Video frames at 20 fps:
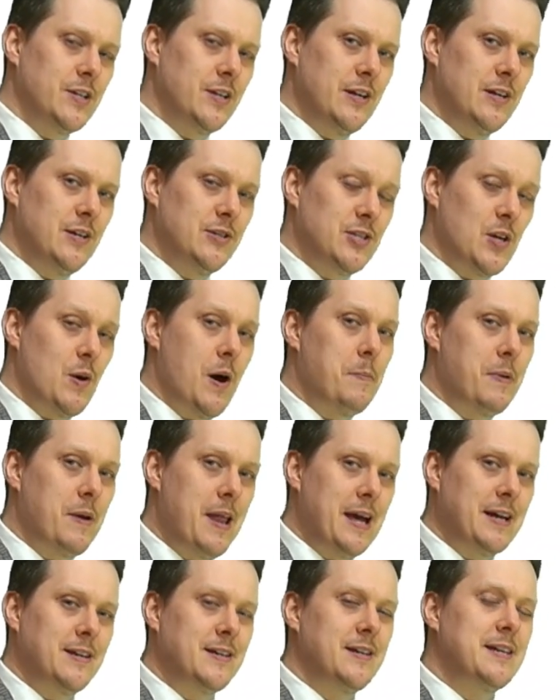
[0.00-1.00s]
so our
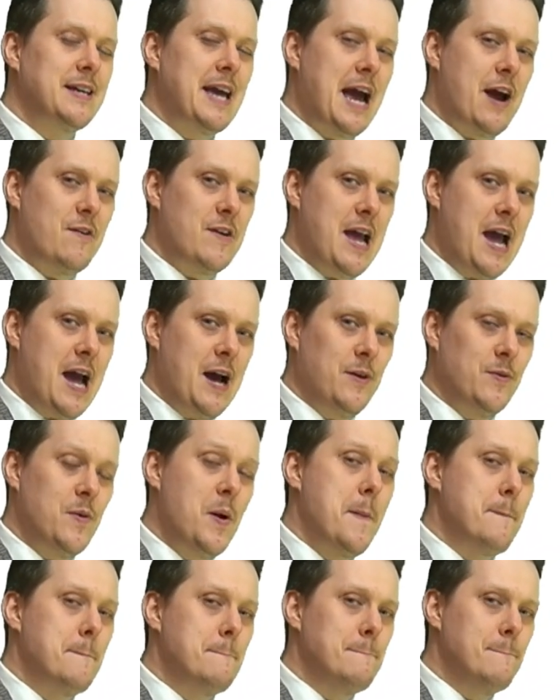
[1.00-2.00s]
plant can carry out
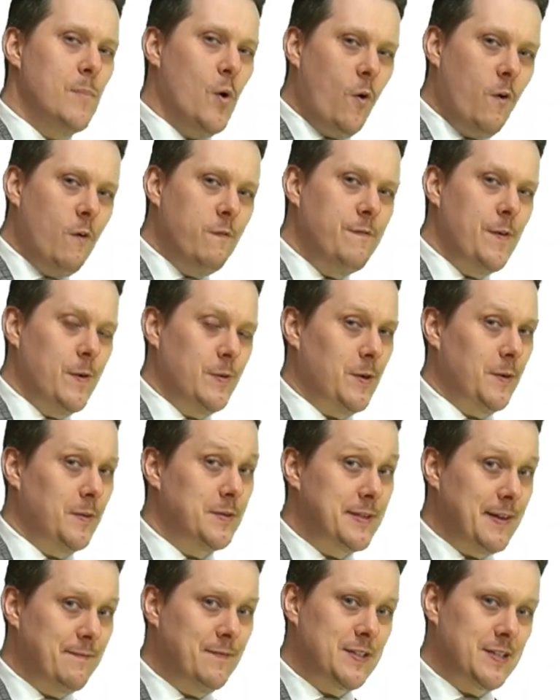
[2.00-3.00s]
more
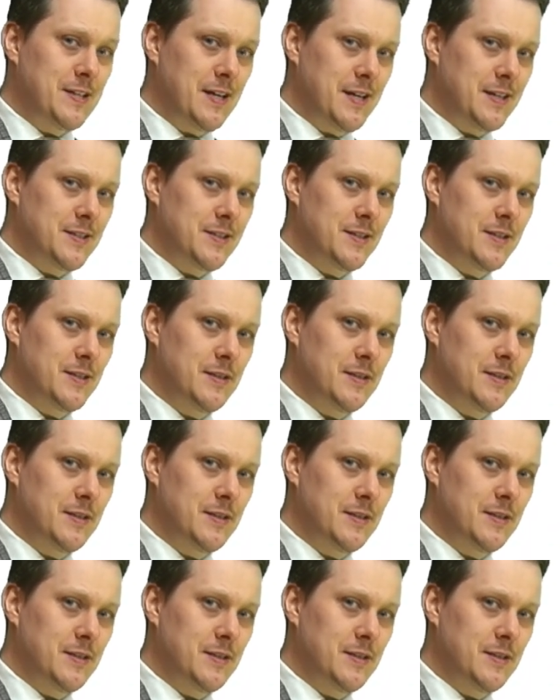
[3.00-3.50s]
photosynthesis.